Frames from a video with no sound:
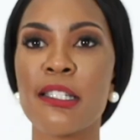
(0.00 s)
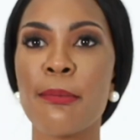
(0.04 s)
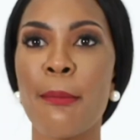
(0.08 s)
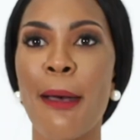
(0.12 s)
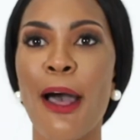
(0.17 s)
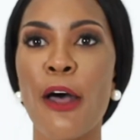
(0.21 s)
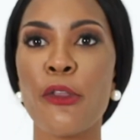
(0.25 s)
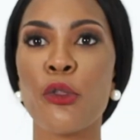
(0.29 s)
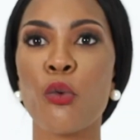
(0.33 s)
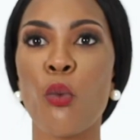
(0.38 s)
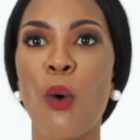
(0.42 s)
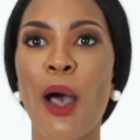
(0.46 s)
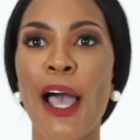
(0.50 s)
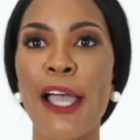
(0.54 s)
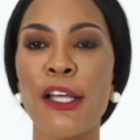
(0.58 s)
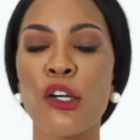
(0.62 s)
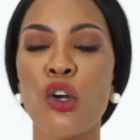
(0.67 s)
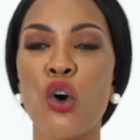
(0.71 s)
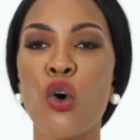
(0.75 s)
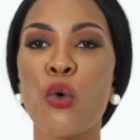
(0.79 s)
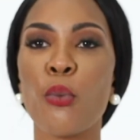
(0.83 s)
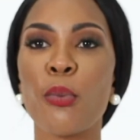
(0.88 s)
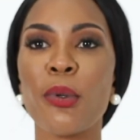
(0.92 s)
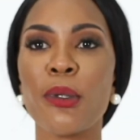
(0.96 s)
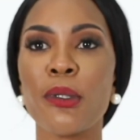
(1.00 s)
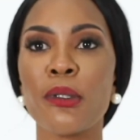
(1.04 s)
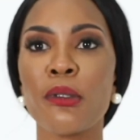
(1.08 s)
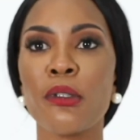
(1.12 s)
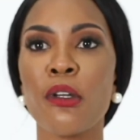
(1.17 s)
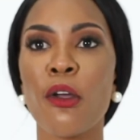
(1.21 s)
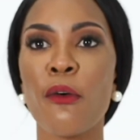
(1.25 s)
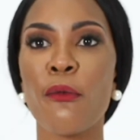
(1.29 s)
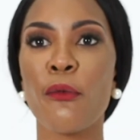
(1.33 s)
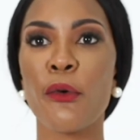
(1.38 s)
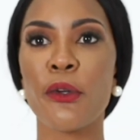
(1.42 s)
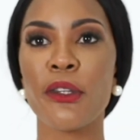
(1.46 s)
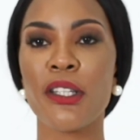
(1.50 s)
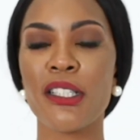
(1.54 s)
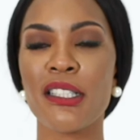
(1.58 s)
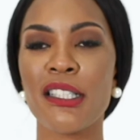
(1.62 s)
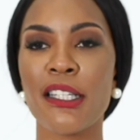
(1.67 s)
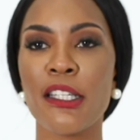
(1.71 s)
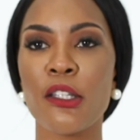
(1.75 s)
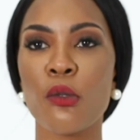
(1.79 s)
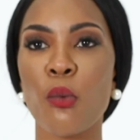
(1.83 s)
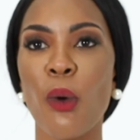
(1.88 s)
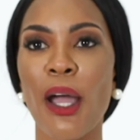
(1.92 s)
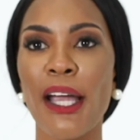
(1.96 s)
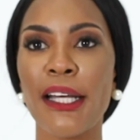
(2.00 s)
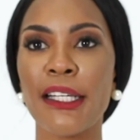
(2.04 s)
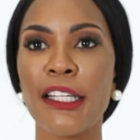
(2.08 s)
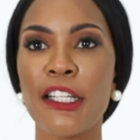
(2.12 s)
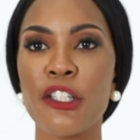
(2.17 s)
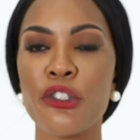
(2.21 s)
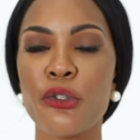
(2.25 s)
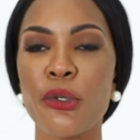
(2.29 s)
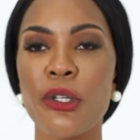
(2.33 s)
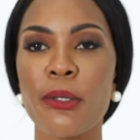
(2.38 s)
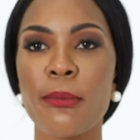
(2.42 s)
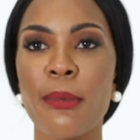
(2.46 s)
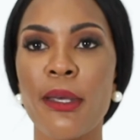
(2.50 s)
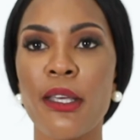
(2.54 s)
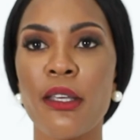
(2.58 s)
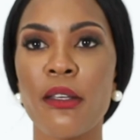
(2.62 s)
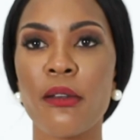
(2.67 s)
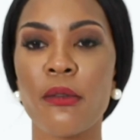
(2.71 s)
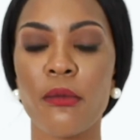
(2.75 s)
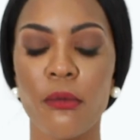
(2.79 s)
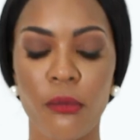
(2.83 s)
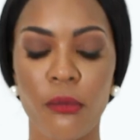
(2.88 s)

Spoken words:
mouth wide open for the teeth whitening treatment.